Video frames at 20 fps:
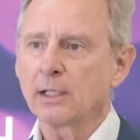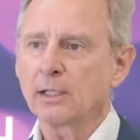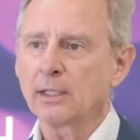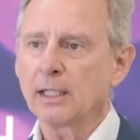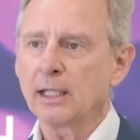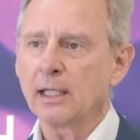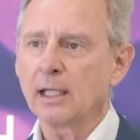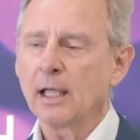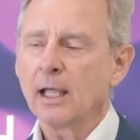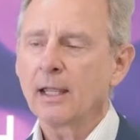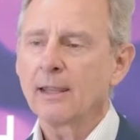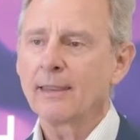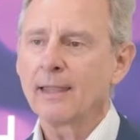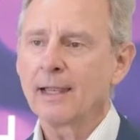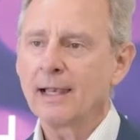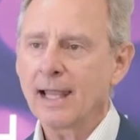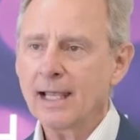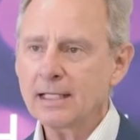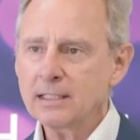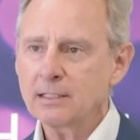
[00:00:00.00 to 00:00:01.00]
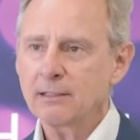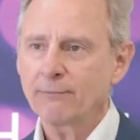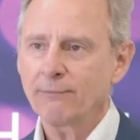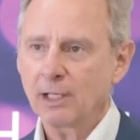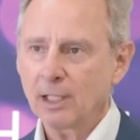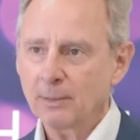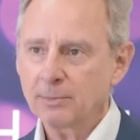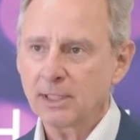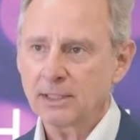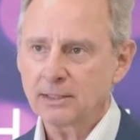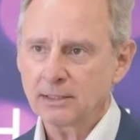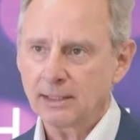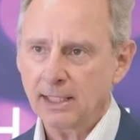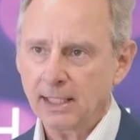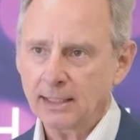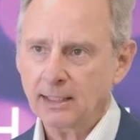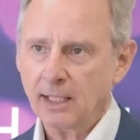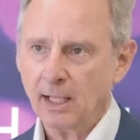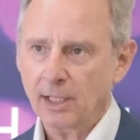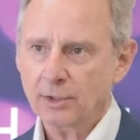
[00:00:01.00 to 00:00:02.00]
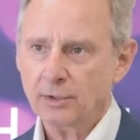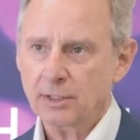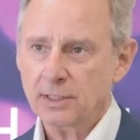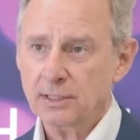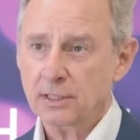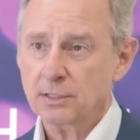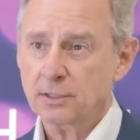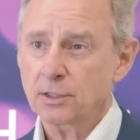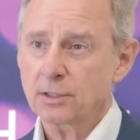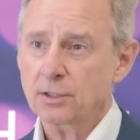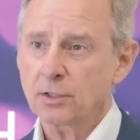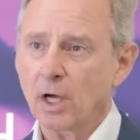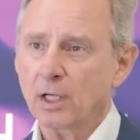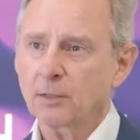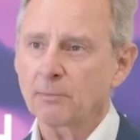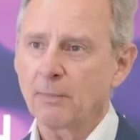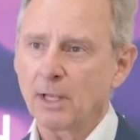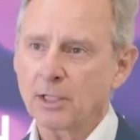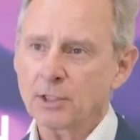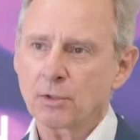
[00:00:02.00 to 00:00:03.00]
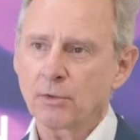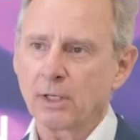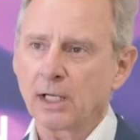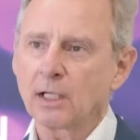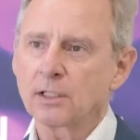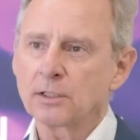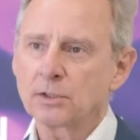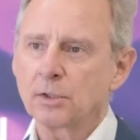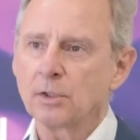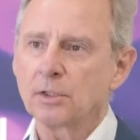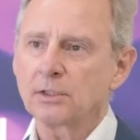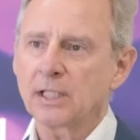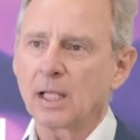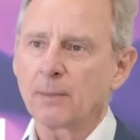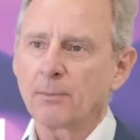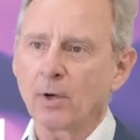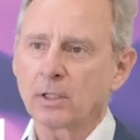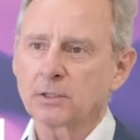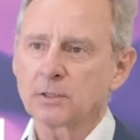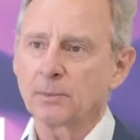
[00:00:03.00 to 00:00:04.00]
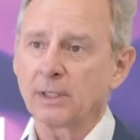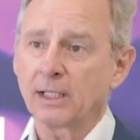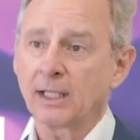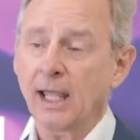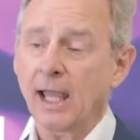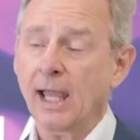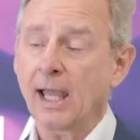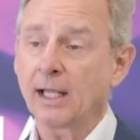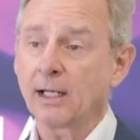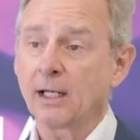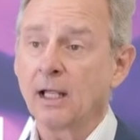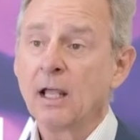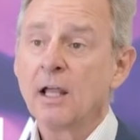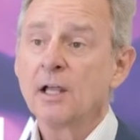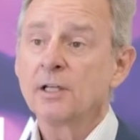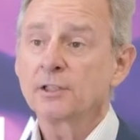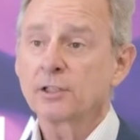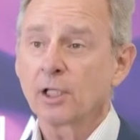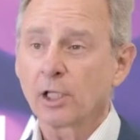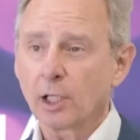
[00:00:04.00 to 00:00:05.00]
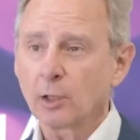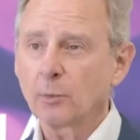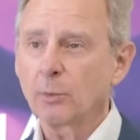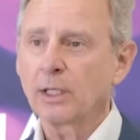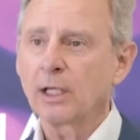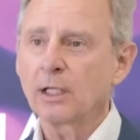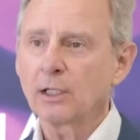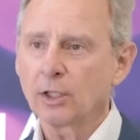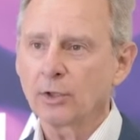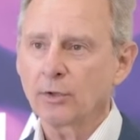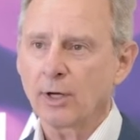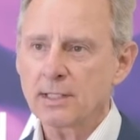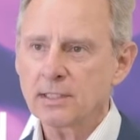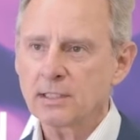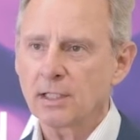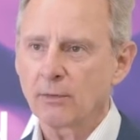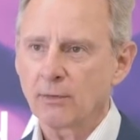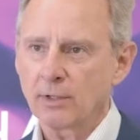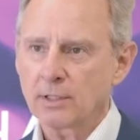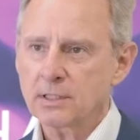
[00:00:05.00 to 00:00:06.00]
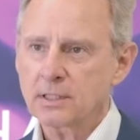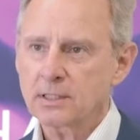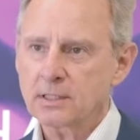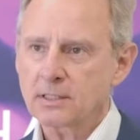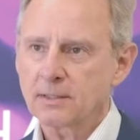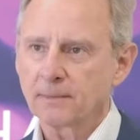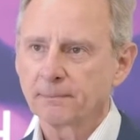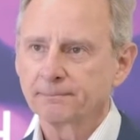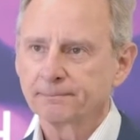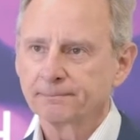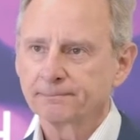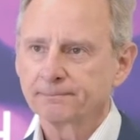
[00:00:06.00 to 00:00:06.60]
the less developed internet countries is to start measuring as soon as they possibly can, so that we can address the risks.